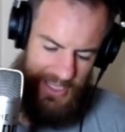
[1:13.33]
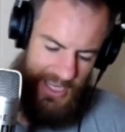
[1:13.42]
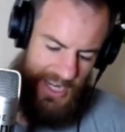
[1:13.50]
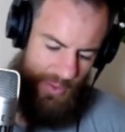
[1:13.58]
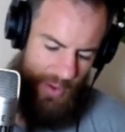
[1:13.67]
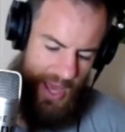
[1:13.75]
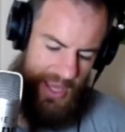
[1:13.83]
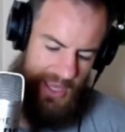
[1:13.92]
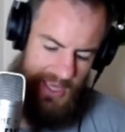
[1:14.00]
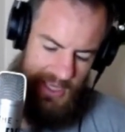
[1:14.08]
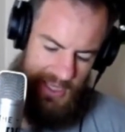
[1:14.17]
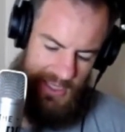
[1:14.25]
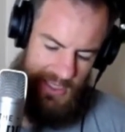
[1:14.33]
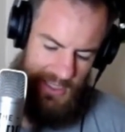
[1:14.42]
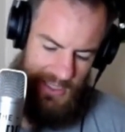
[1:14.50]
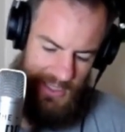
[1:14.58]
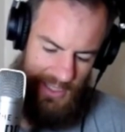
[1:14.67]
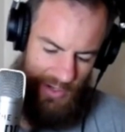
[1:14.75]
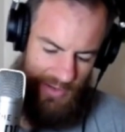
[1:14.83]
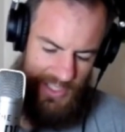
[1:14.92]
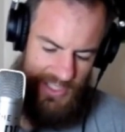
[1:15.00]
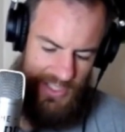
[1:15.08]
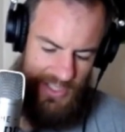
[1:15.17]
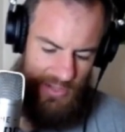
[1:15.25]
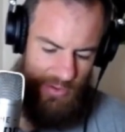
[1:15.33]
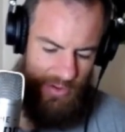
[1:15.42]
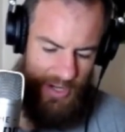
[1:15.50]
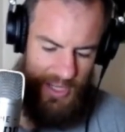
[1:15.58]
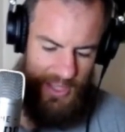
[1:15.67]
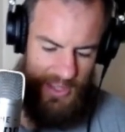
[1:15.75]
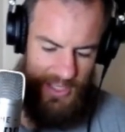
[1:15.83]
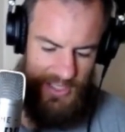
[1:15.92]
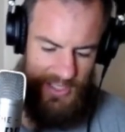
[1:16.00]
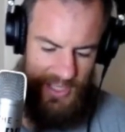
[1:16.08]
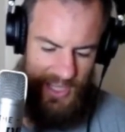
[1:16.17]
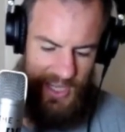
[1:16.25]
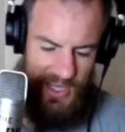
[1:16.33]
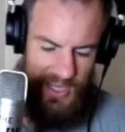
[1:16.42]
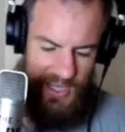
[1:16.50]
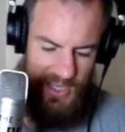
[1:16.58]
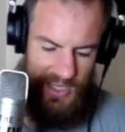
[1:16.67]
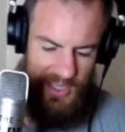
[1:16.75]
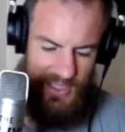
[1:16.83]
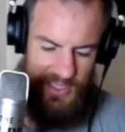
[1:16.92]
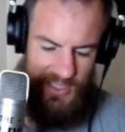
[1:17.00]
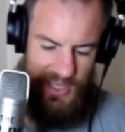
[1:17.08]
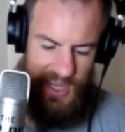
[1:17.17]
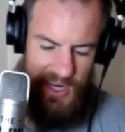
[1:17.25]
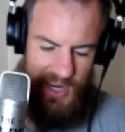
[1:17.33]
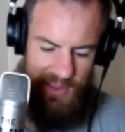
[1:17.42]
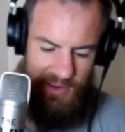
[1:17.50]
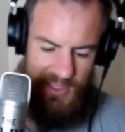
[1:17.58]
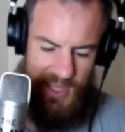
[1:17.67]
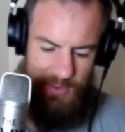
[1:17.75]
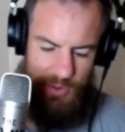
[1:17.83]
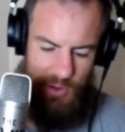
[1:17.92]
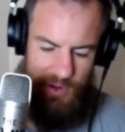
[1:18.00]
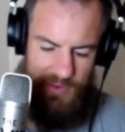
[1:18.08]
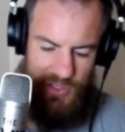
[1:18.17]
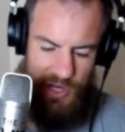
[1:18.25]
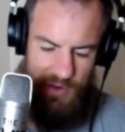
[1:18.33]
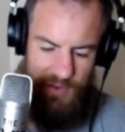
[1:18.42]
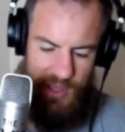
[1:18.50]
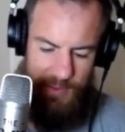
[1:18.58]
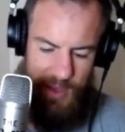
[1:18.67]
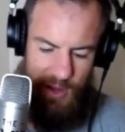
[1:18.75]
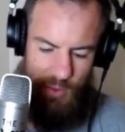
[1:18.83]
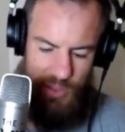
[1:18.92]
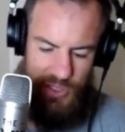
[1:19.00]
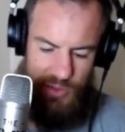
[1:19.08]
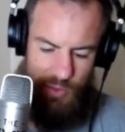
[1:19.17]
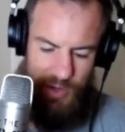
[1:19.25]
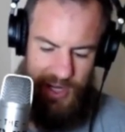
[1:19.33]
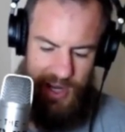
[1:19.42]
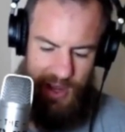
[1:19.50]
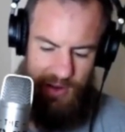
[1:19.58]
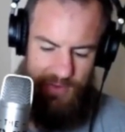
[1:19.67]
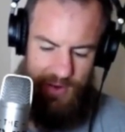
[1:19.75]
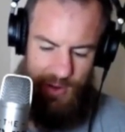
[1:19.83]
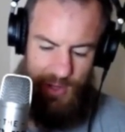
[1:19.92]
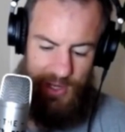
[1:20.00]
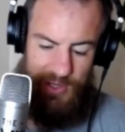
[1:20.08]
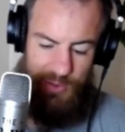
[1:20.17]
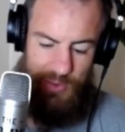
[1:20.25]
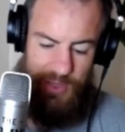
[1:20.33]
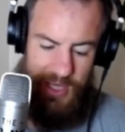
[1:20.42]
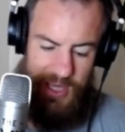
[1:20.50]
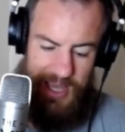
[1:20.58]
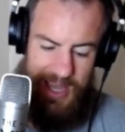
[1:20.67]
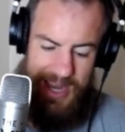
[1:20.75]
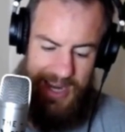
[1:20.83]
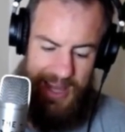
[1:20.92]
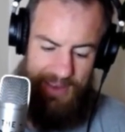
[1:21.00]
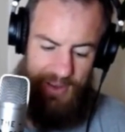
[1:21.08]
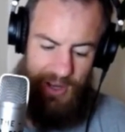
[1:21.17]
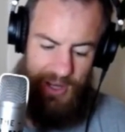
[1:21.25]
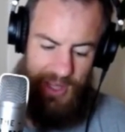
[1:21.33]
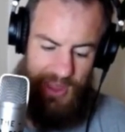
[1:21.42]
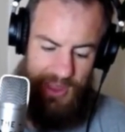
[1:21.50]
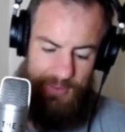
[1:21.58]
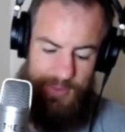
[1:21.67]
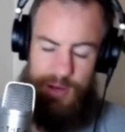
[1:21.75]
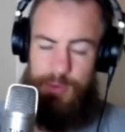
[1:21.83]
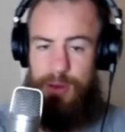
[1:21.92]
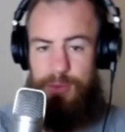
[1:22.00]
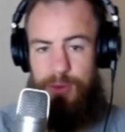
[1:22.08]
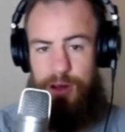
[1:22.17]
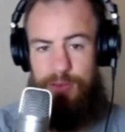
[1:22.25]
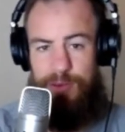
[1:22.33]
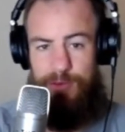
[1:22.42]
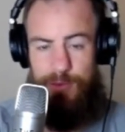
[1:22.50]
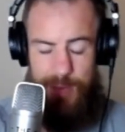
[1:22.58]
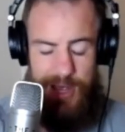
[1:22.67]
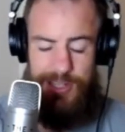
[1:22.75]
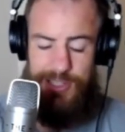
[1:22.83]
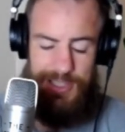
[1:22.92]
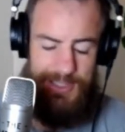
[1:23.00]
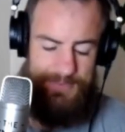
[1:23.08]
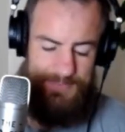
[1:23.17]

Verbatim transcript: Anyway, Laurie's story. This yet this is yet another example of a trophy about which we know very little and have only the minimum of information.